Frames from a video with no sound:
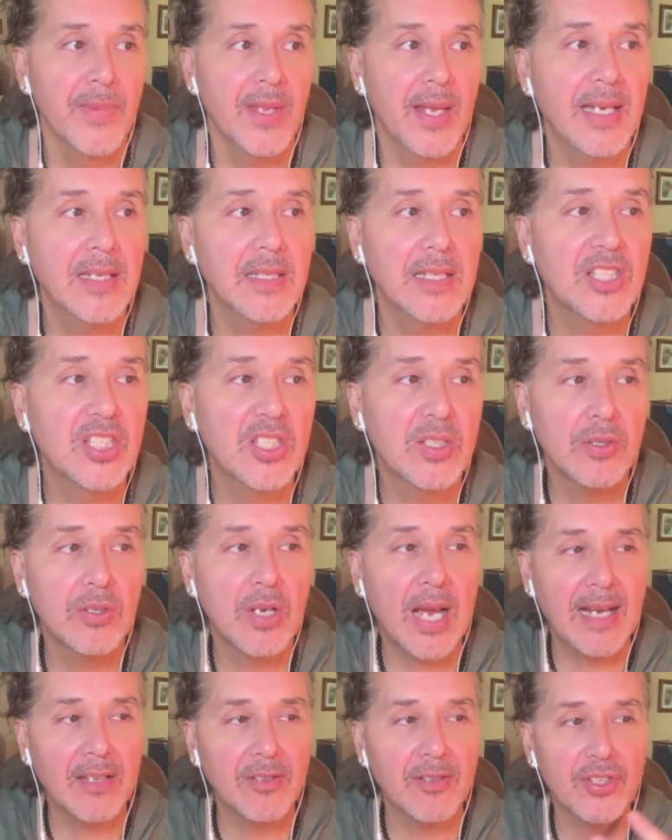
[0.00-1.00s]
And it's
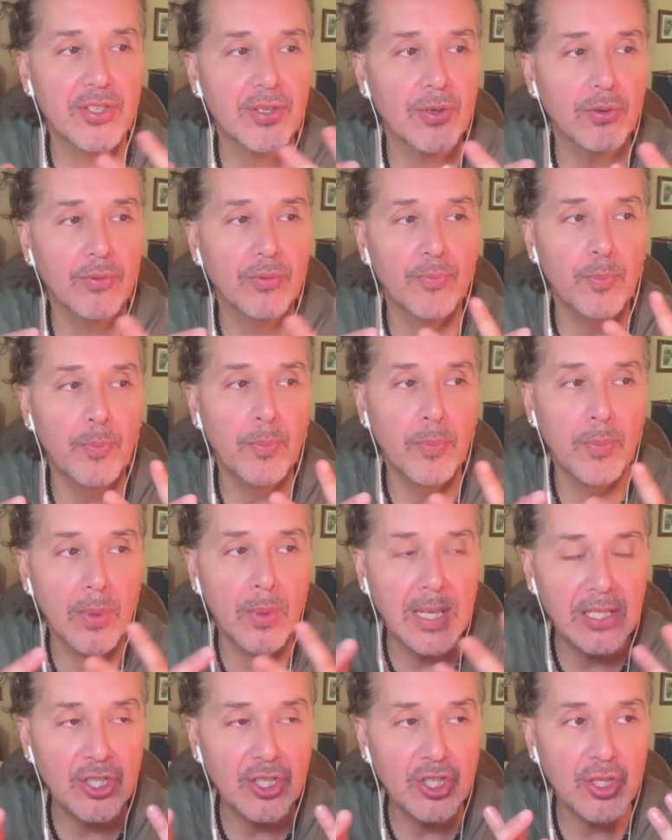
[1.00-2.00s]
gotten so
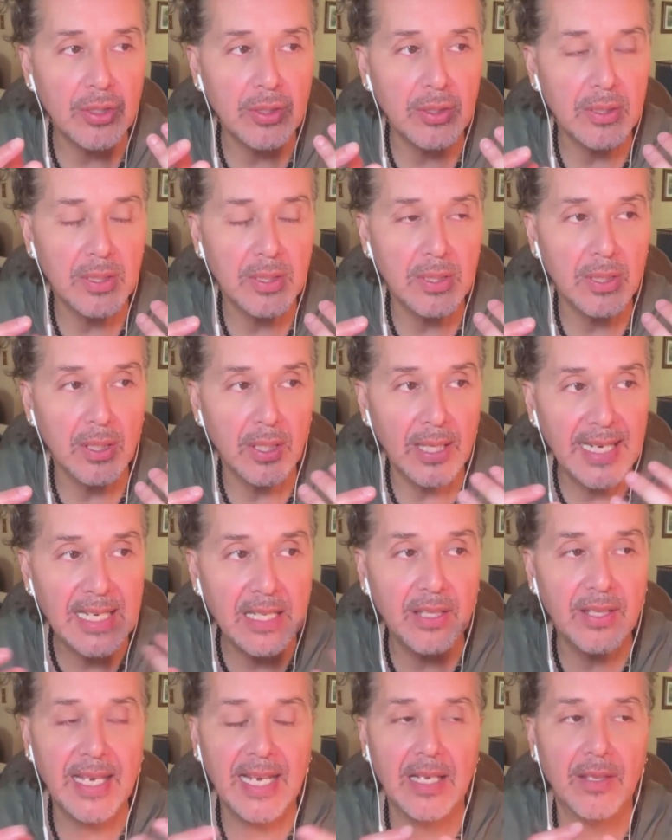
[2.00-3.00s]
much
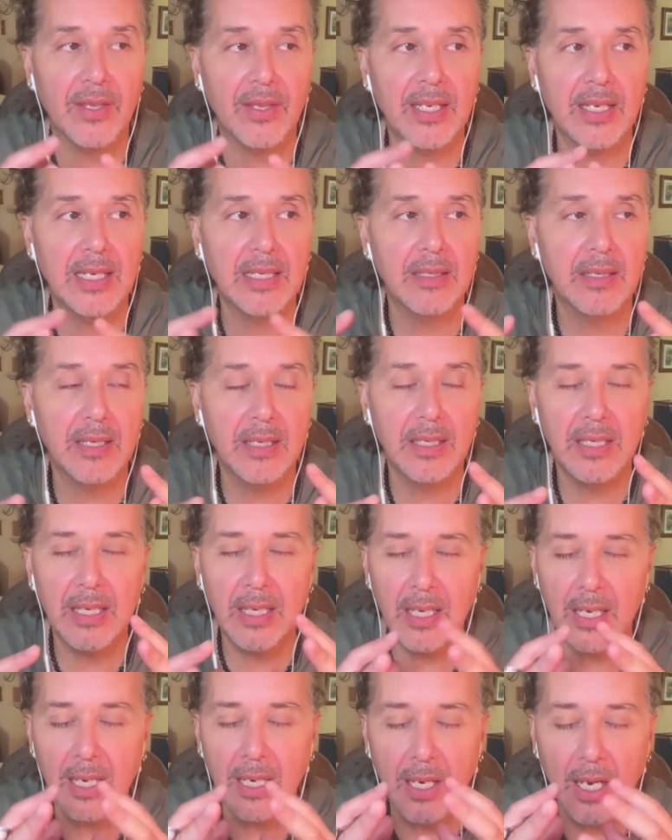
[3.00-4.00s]
like that it
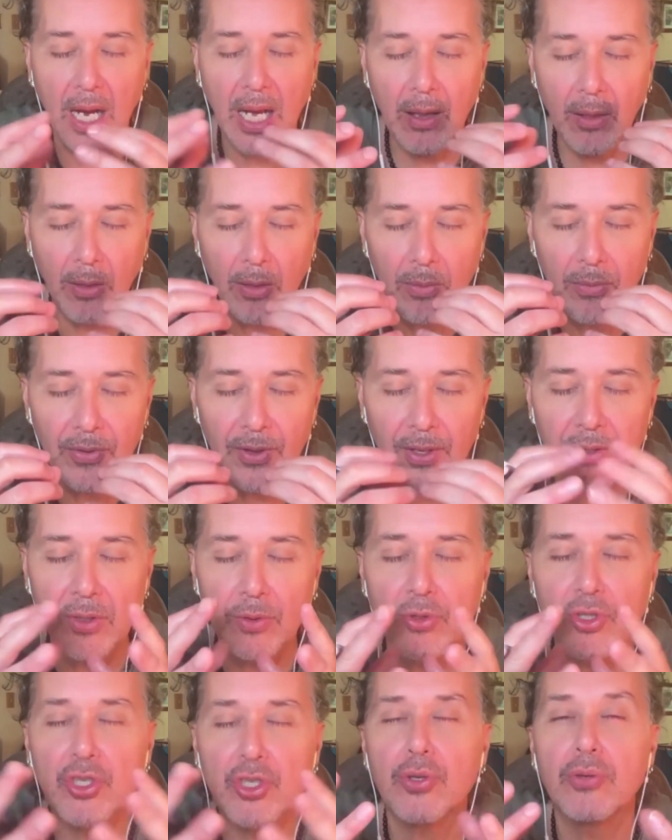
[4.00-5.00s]
got that
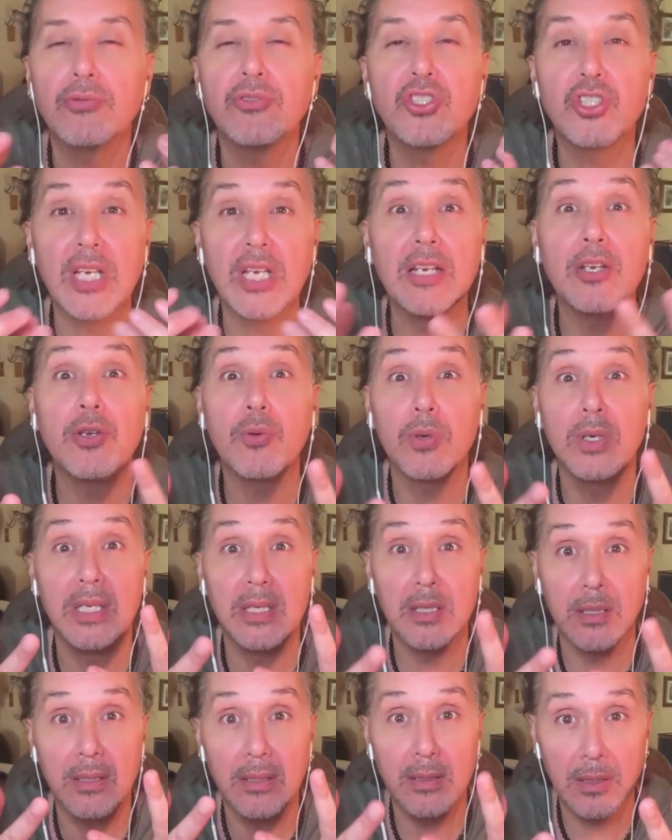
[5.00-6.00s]
the true
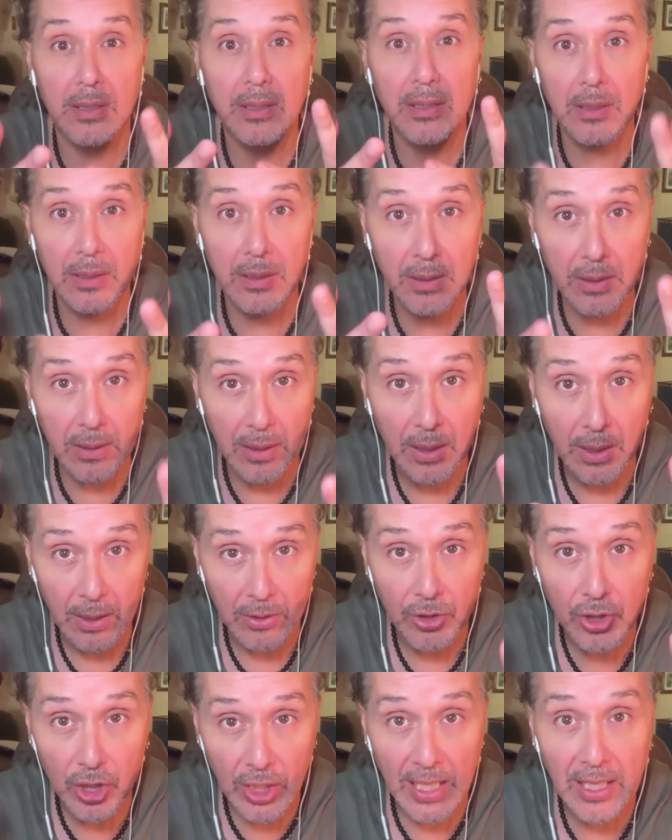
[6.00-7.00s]
genuine
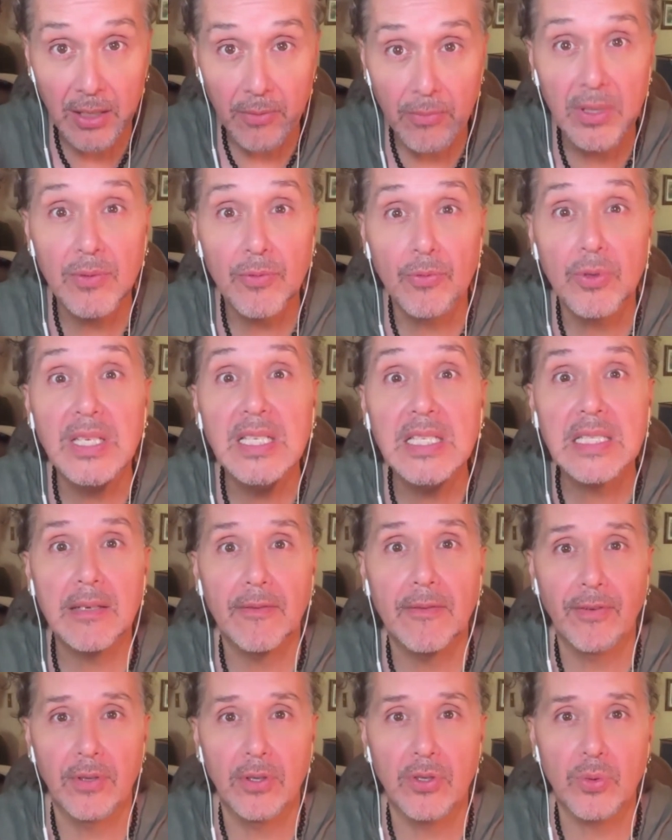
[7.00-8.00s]
genuine
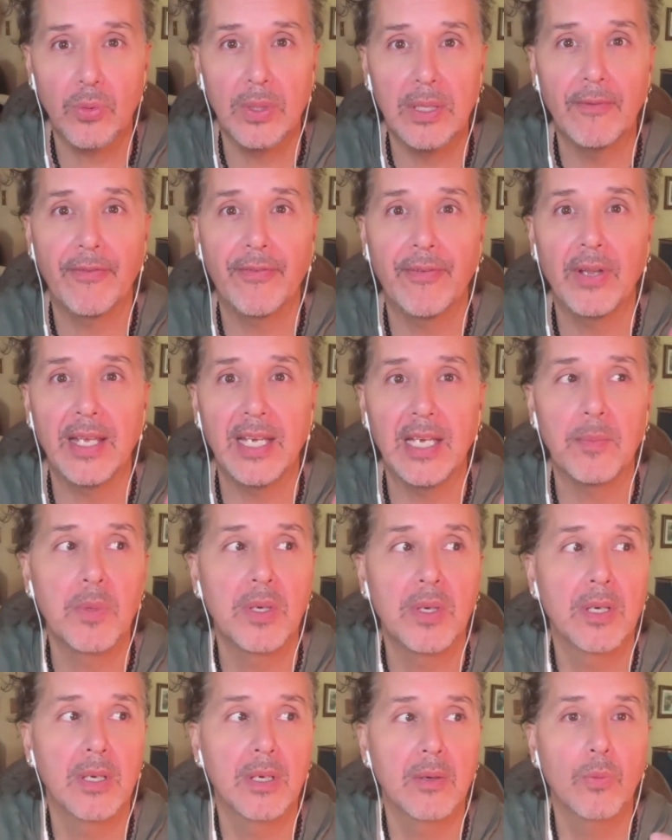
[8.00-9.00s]
reason for the twin flame
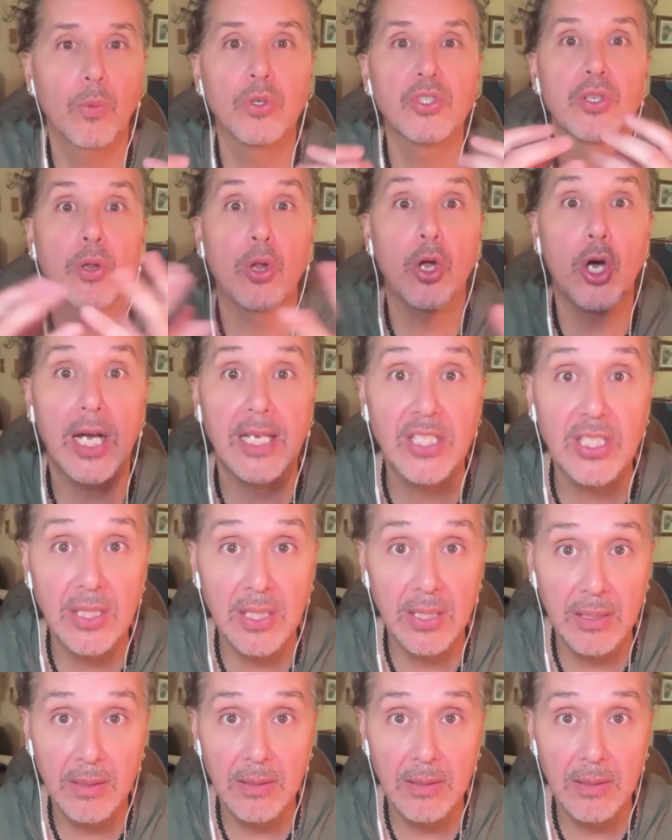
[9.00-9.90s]
was lost.